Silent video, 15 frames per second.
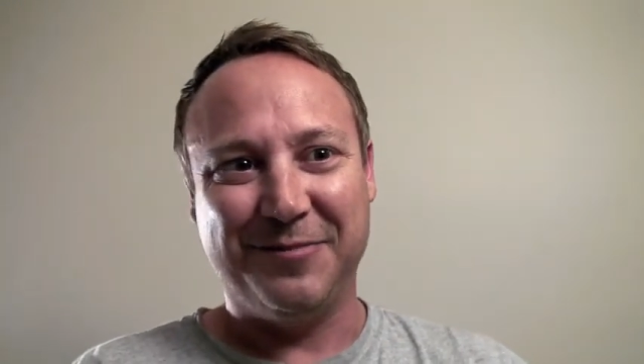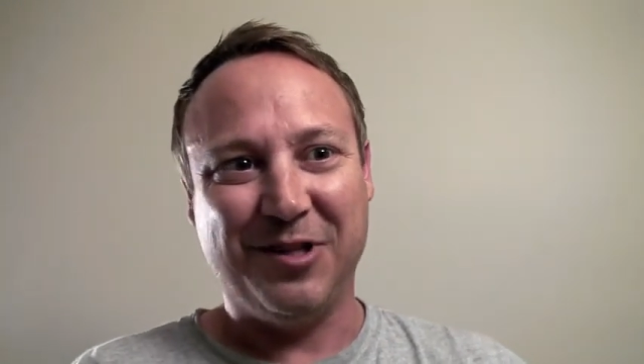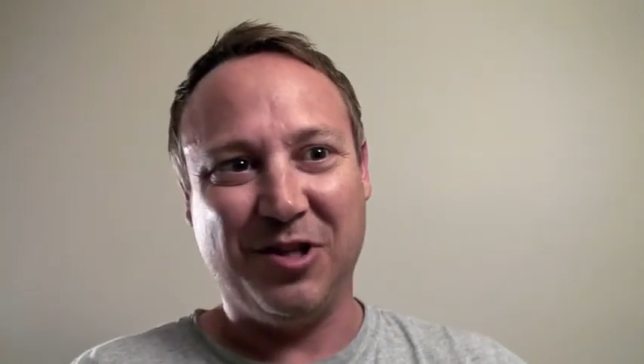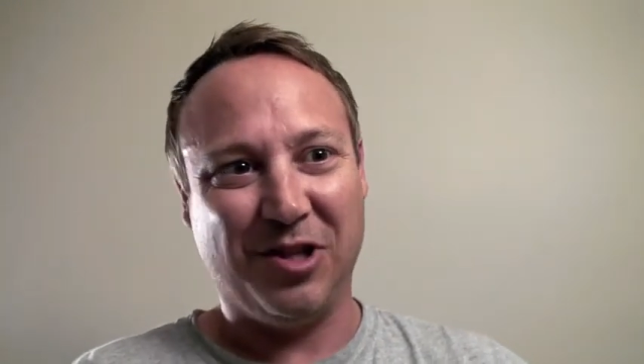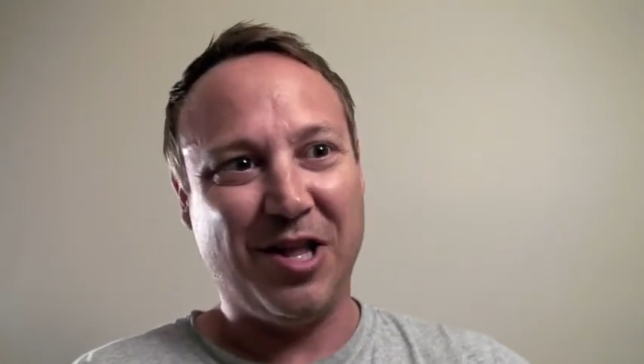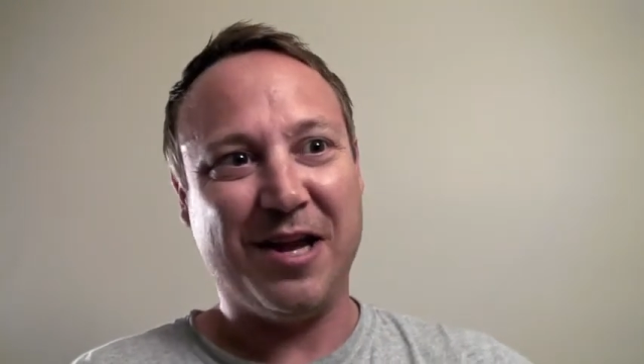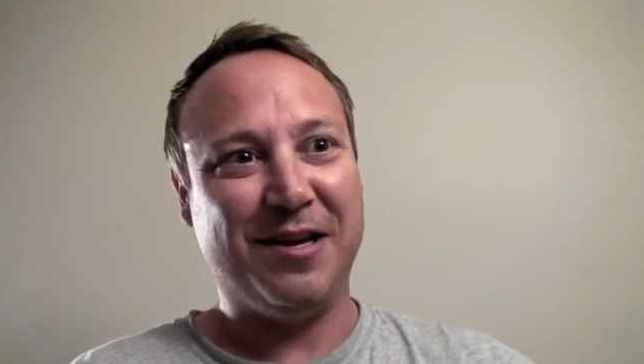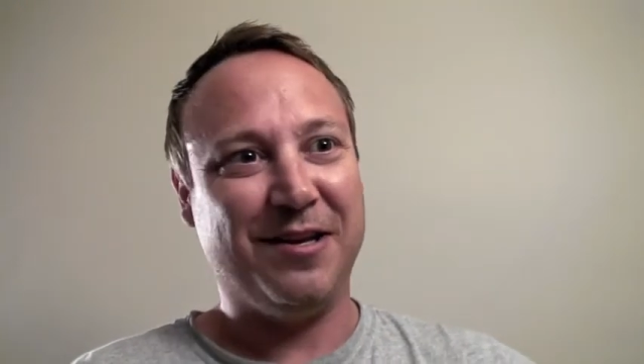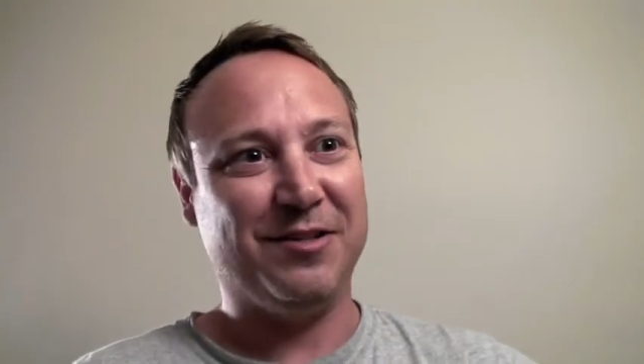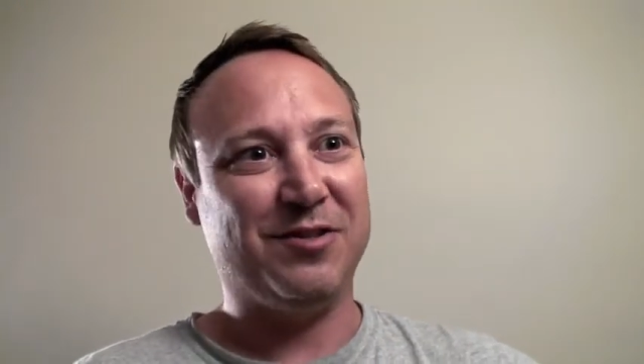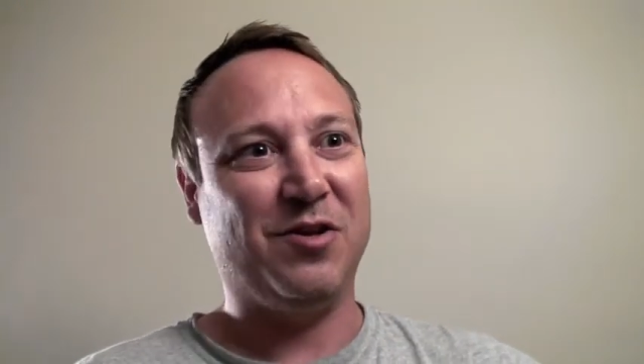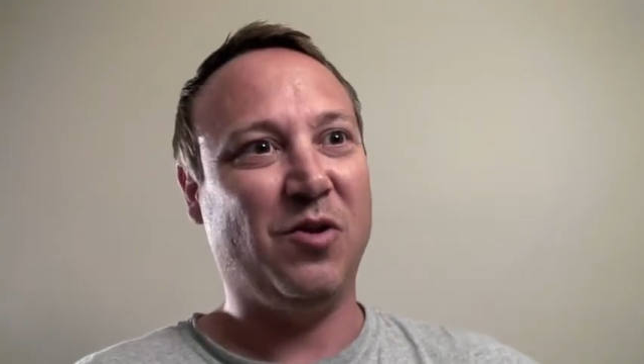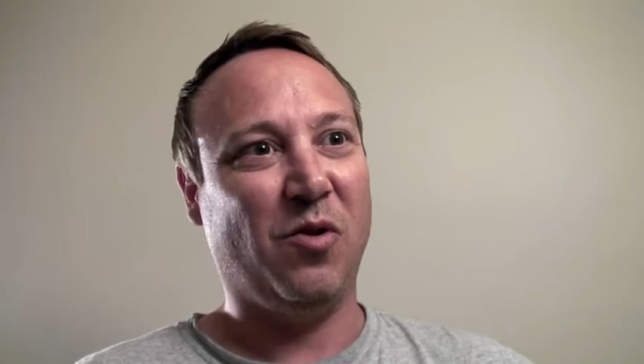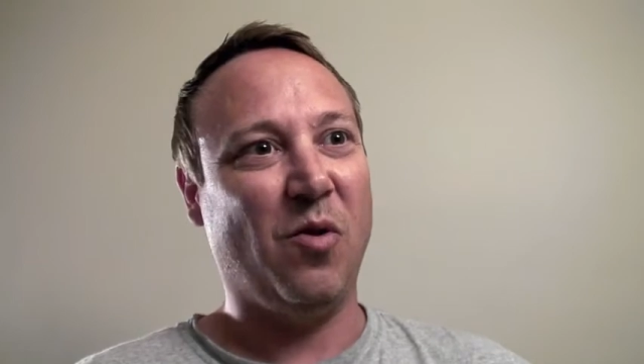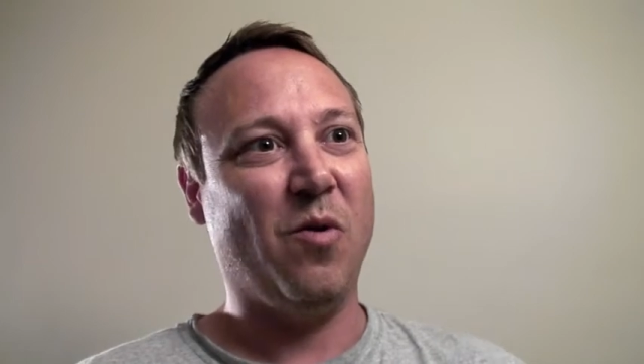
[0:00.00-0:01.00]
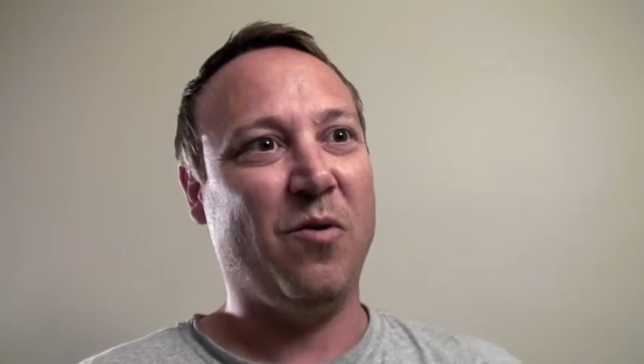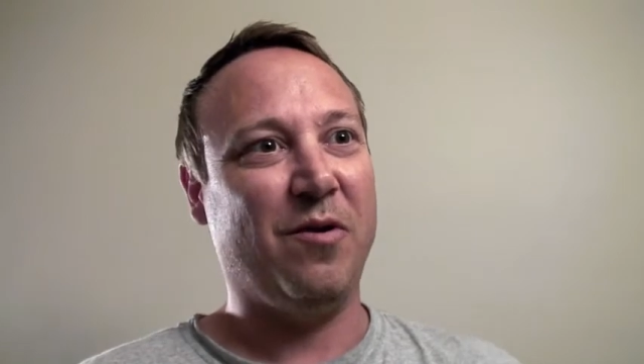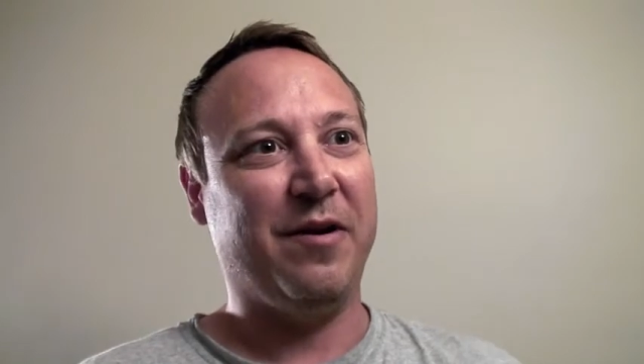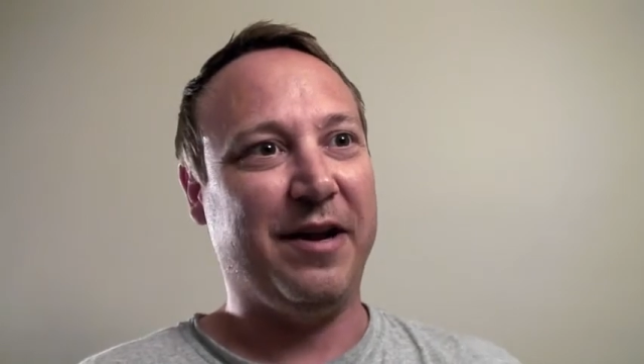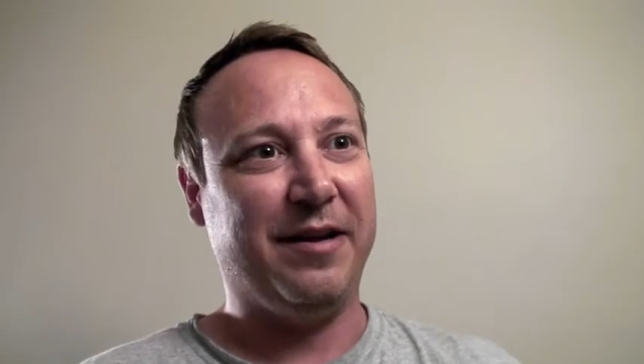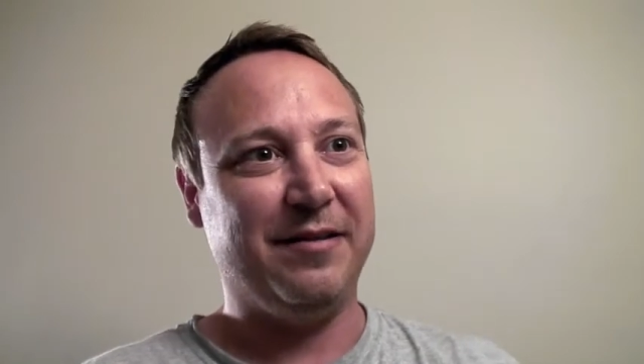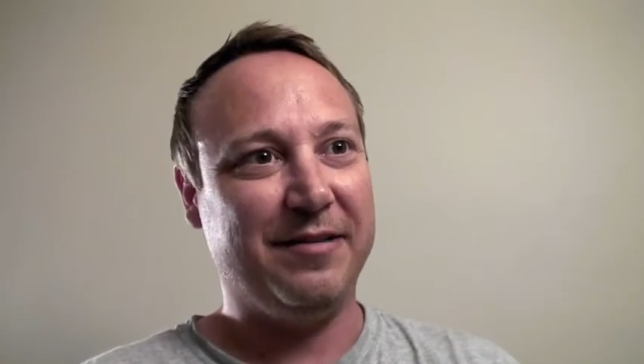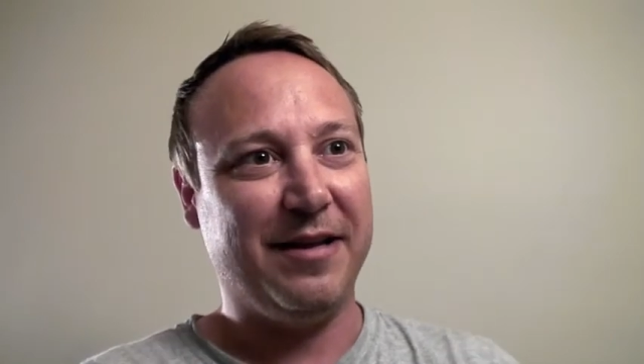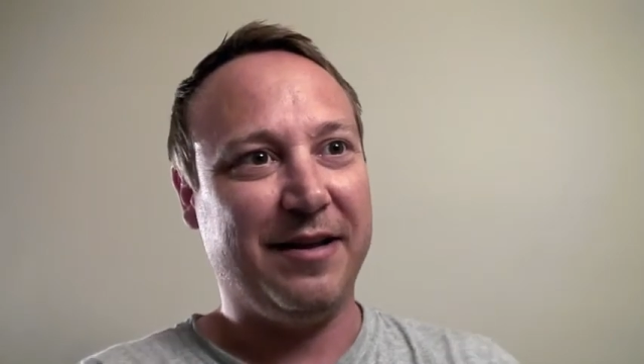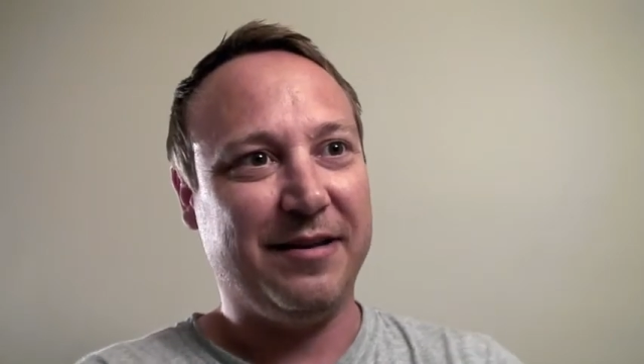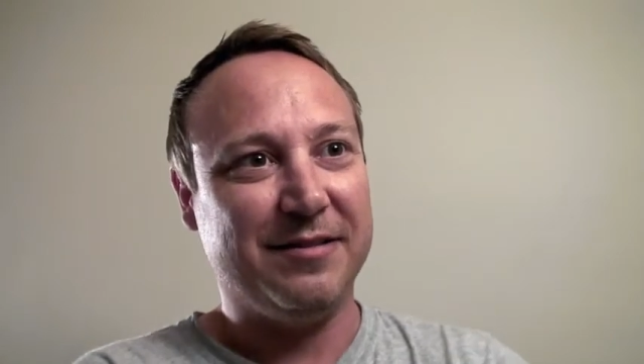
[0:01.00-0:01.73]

gluttonous glory that